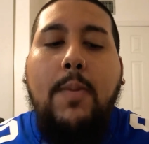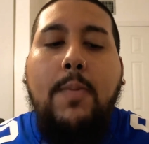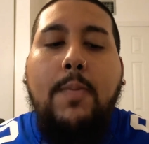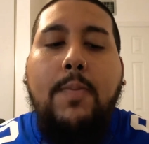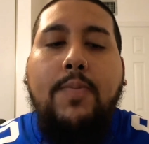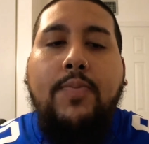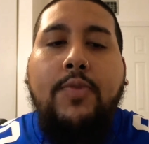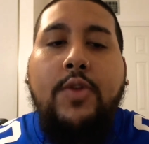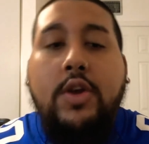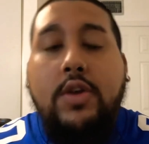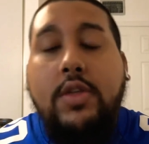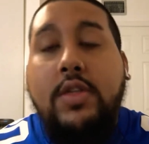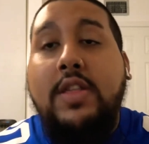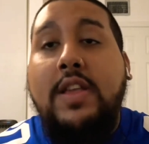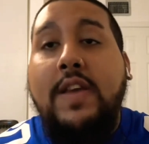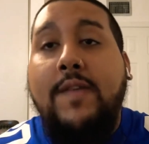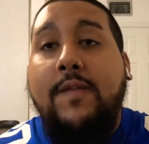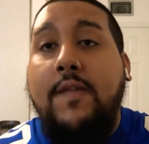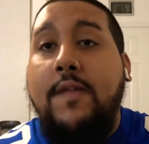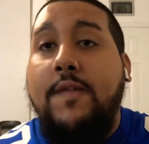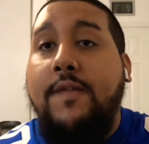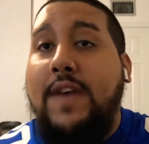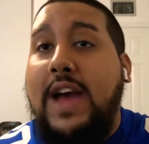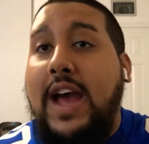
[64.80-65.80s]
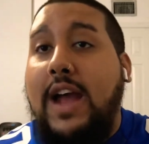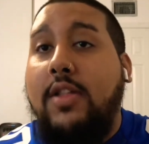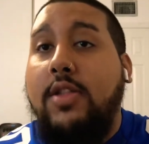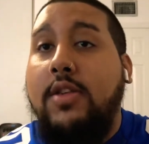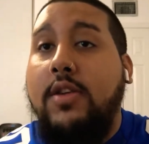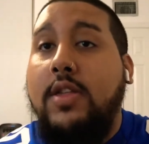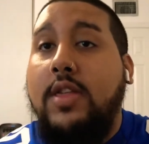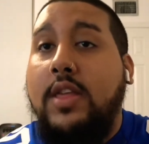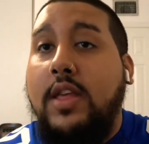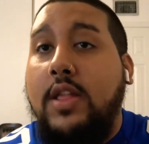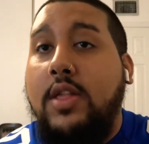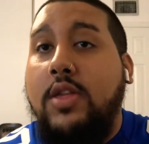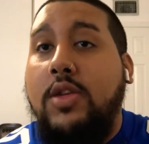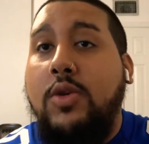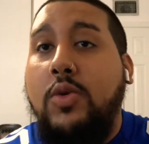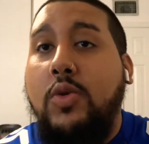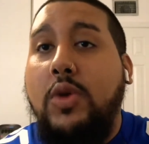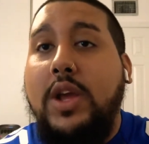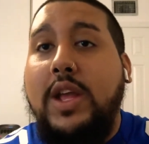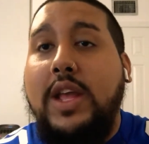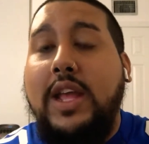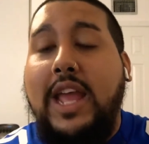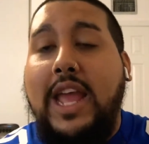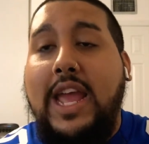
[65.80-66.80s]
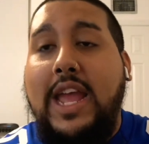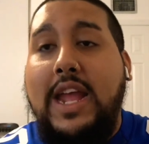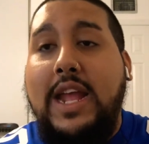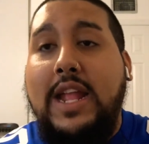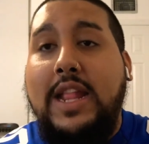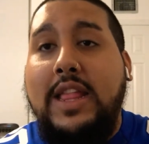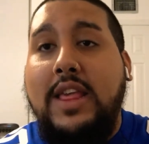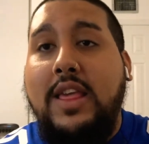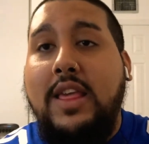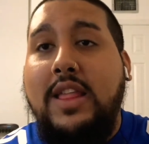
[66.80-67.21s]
there's different factors into it, and